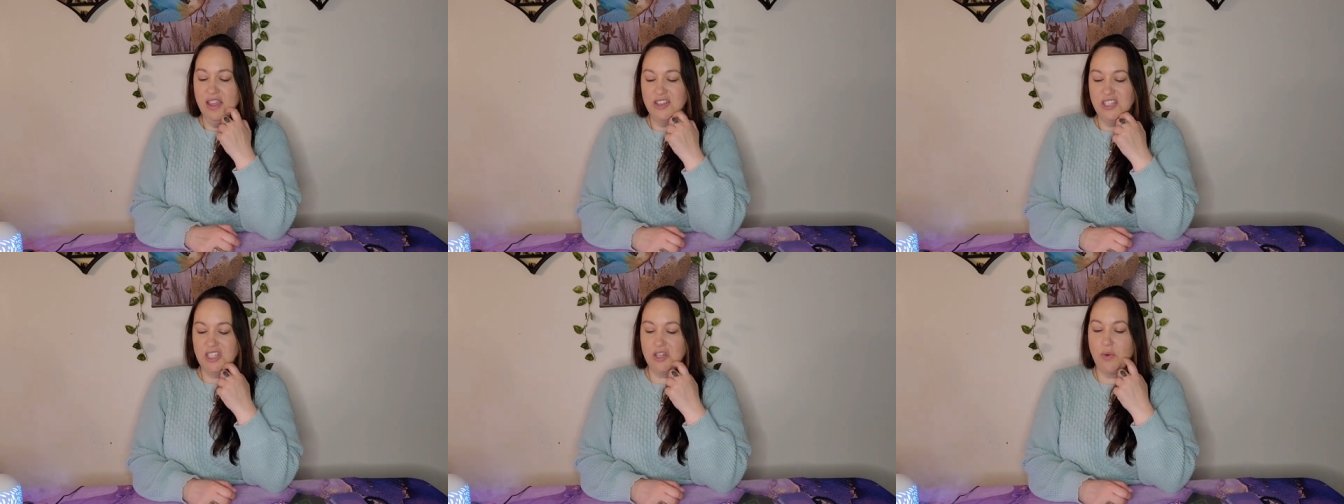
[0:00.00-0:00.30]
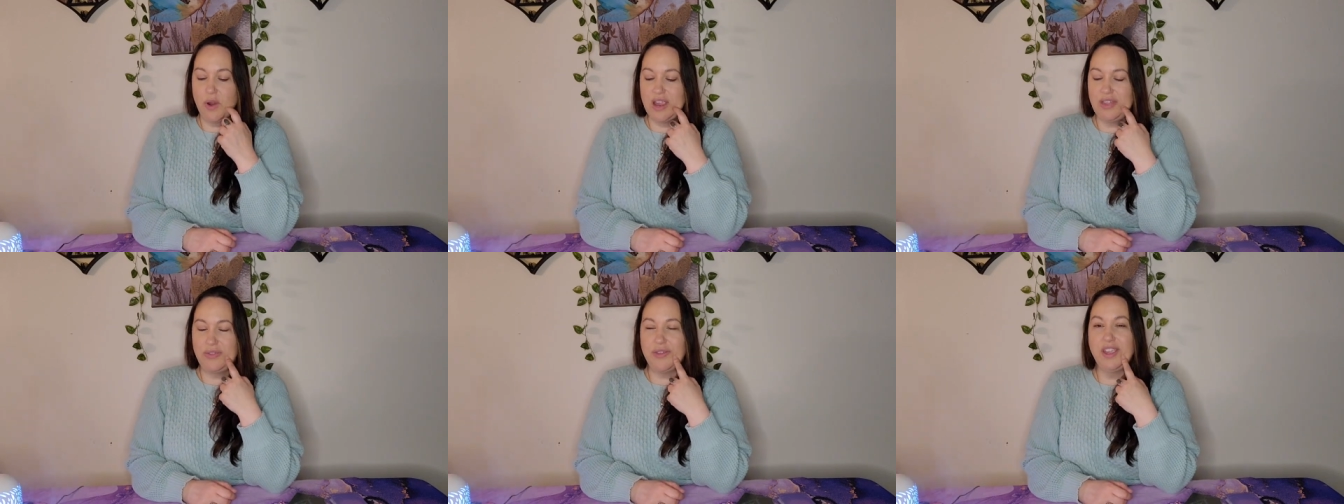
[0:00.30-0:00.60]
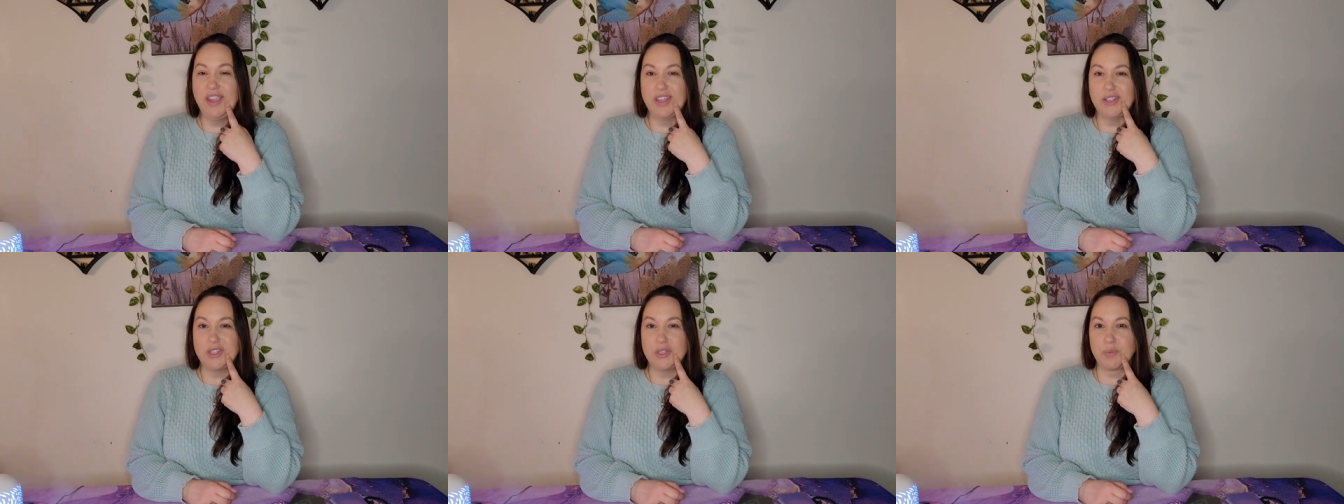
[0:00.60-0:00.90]
So I
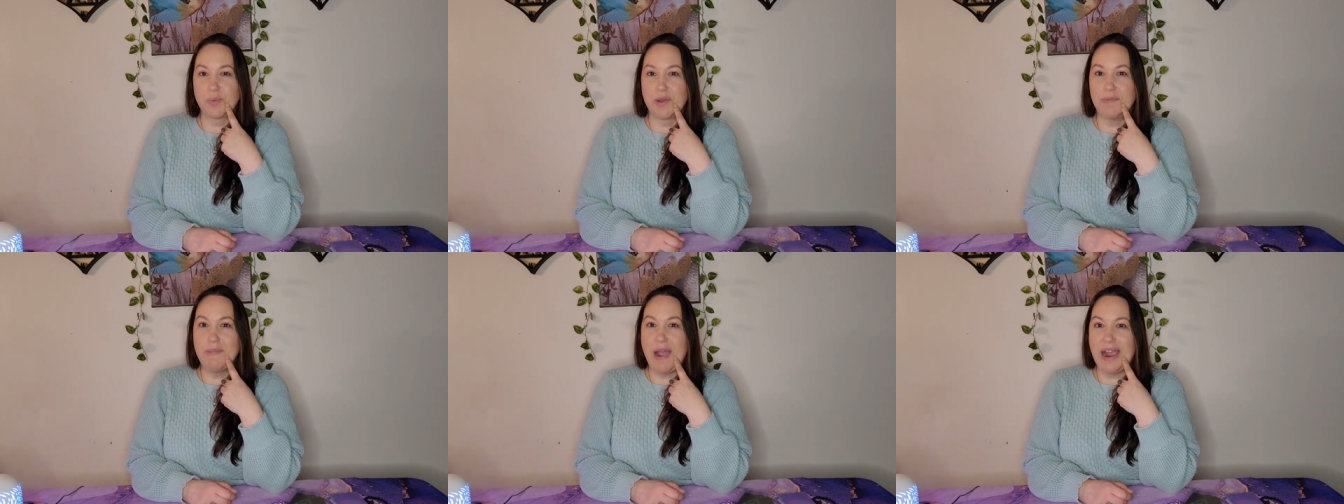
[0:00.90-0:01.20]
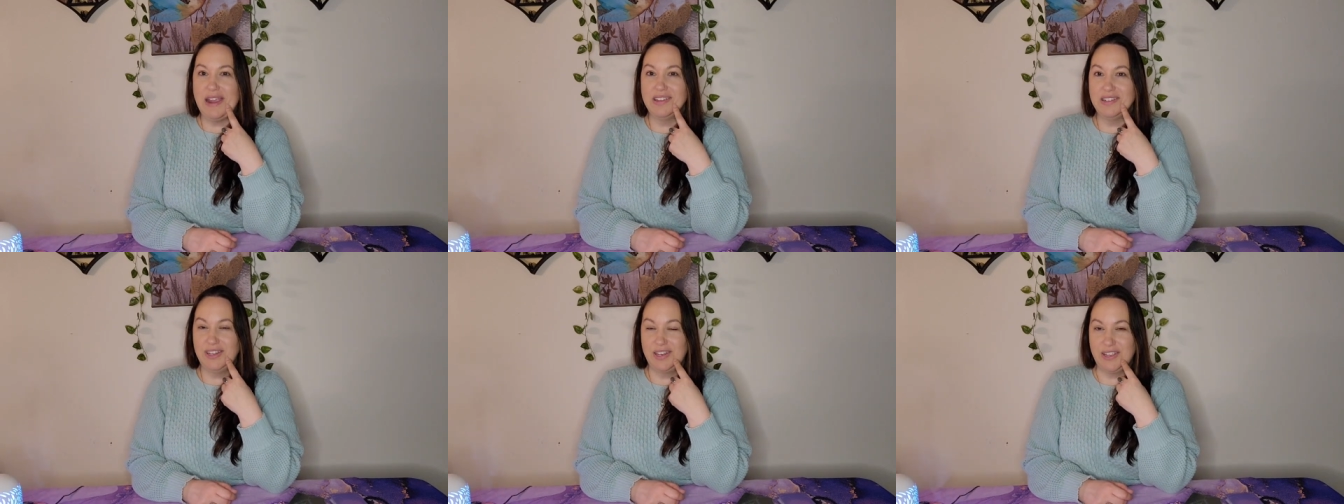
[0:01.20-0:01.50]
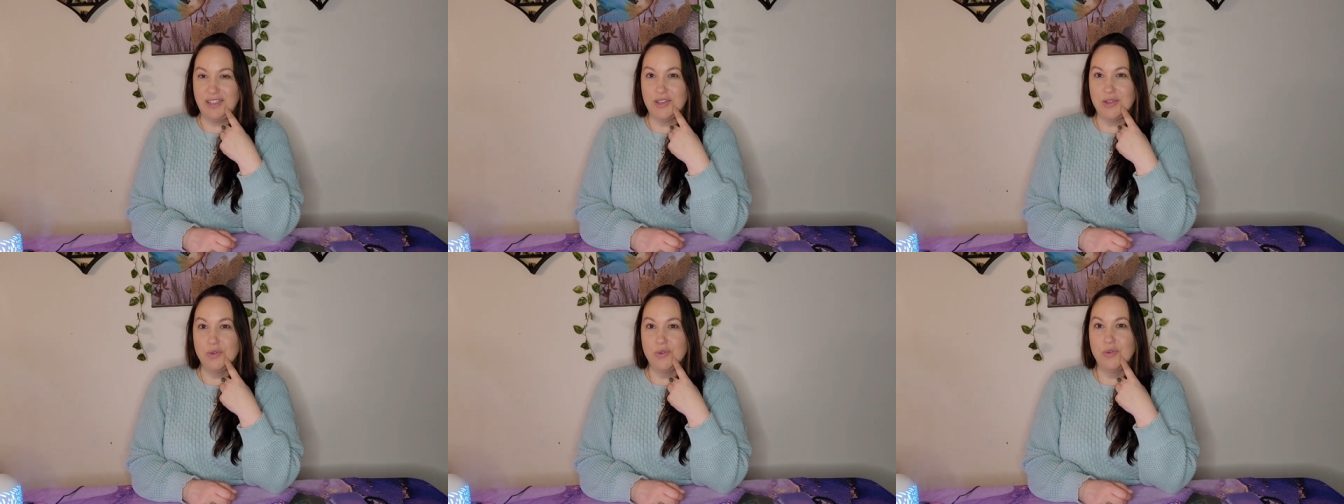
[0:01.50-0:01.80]
think it's
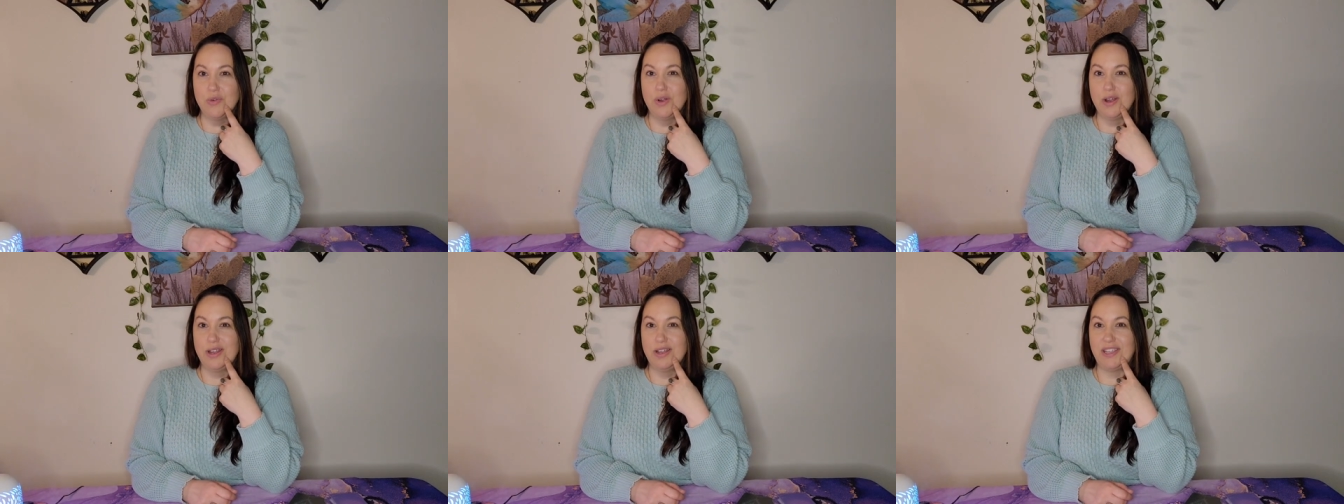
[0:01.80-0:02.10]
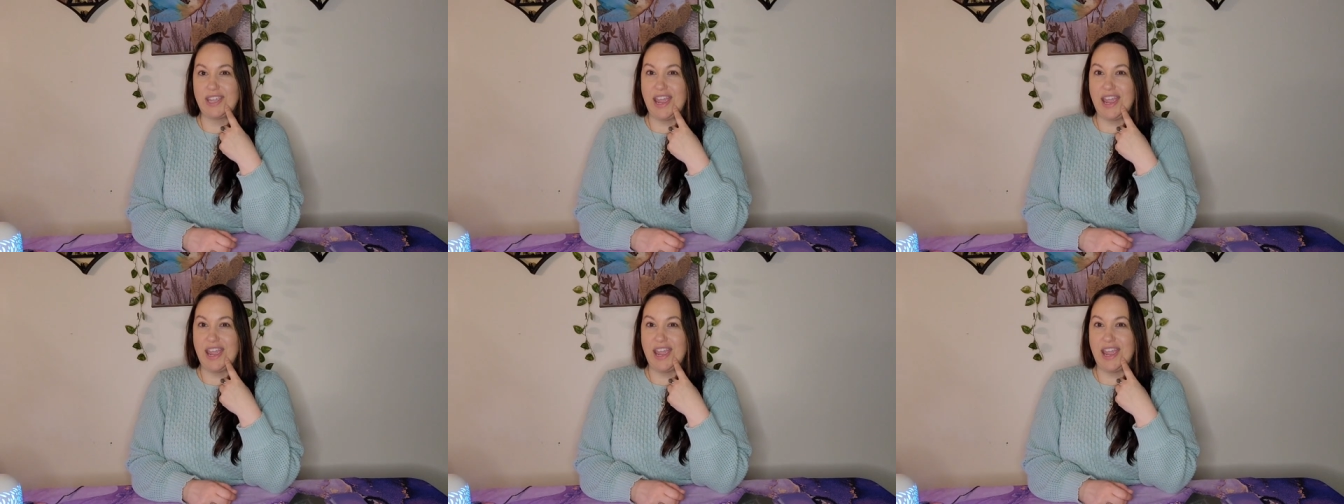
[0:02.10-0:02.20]
reminding you,